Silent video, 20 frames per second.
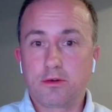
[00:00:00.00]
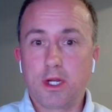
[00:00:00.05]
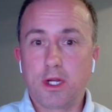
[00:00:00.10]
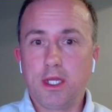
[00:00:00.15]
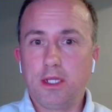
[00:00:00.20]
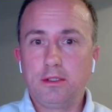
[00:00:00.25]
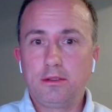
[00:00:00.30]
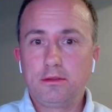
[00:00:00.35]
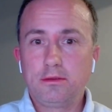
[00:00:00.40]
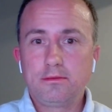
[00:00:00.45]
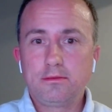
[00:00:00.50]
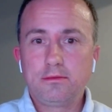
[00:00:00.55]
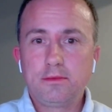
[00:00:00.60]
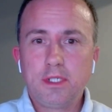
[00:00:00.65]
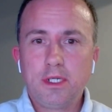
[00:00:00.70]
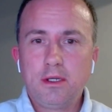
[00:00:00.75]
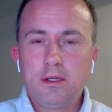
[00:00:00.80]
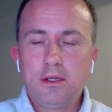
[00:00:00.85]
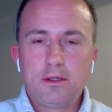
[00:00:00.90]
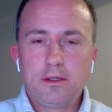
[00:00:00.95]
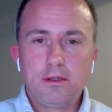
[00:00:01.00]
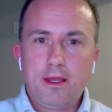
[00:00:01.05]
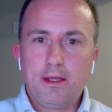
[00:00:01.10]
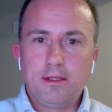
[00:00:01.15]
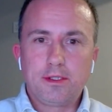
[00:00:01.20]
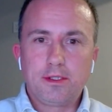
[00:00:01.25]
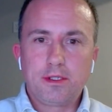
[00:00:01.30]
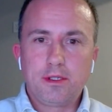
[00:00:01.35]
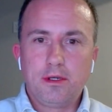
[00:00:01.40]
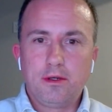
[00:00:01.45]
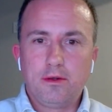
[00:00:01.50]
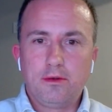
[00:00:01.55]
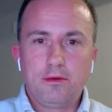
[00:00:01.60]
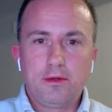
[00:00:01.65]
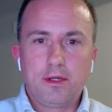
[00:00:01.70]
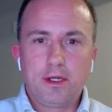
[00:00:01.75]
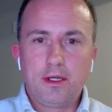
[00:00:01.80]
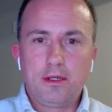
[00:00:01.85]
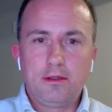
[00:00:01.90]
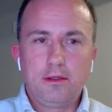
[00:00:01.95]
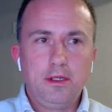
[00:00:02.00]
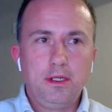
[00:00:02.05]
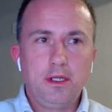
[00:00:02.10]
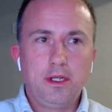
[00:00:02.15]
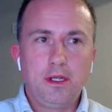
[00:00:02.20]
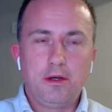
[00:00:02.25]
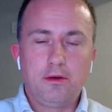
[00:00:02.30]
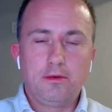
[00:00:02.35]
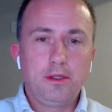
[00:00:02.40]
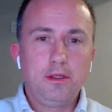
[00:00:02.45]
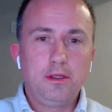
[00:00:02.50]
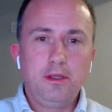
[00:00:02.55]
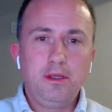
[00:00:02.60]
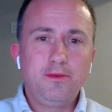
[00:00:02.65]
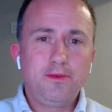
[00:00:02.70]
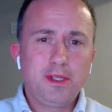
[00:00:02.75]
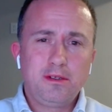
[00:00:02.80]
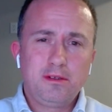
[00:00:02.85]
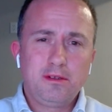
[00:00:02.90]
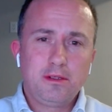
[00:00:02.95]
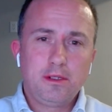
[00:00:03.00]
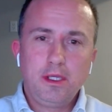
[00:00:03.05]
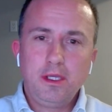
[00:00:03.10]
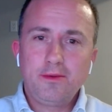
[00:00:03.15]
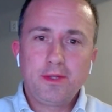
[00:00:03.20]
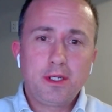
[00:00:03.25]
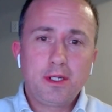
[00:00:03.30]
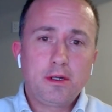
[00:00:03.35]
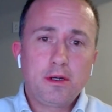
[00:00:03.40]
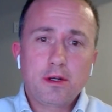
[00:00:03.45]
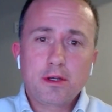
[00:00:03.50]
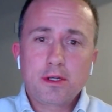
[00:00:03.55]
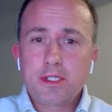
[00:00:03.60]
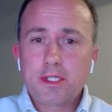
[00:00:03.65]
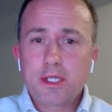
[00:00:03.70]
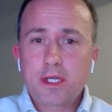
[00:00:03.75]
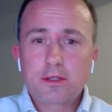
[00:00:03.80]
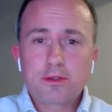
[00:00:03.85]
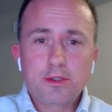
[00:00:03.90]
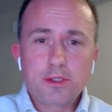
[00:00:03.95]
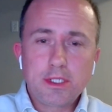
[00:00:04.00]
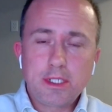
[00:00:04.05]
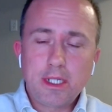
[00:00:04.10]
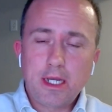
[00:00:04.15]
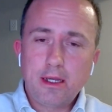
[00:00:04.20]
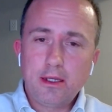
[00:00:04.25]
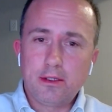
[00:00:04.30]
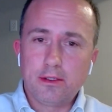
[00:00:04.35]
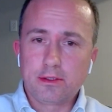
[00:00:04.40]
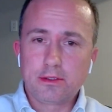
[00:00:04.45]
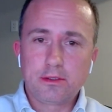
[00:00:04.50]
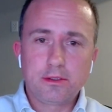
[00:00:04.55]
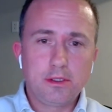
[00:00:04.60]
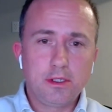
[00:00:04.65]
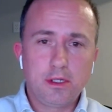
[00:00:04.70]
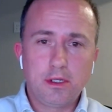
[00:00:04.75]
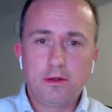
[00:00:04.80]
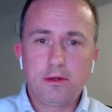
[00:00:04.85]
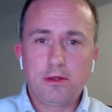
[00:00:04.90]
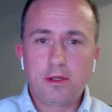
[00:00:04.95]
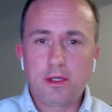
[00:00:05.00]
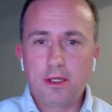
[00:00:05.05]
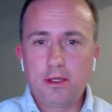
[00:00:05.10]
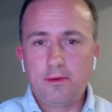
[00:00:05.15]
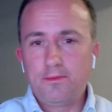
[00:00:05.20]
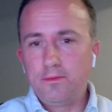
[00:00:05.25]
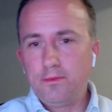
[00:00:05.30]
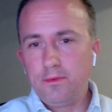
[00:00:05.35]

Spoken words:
great. And so even in architectural styles, if